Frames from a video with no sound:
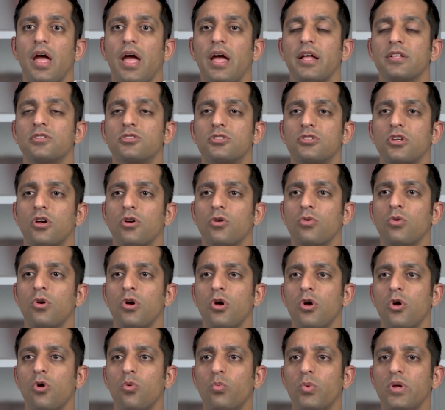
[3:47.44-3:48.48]
And so
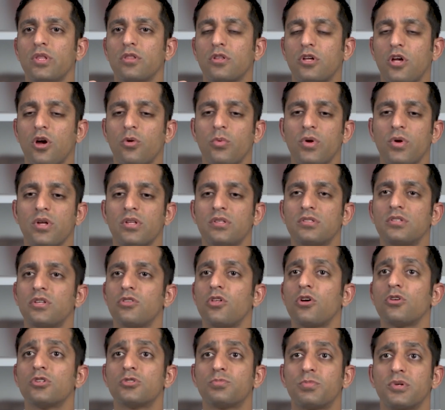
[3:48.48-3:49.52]
we go into
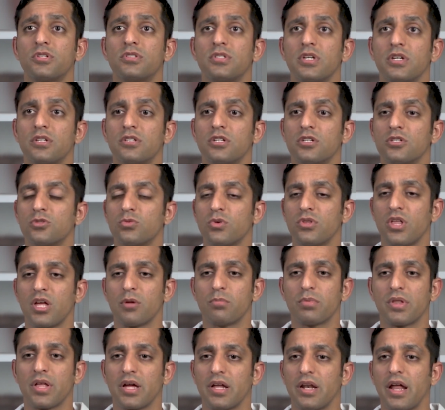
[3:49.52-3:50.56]
those procedures with a
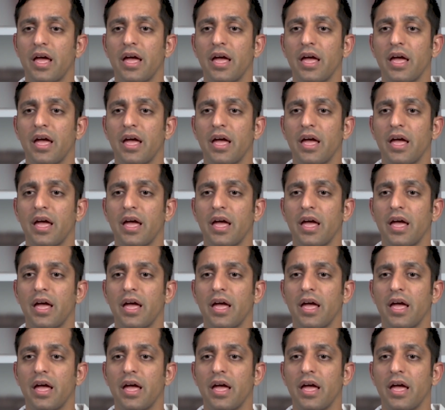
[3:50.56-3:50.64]
plan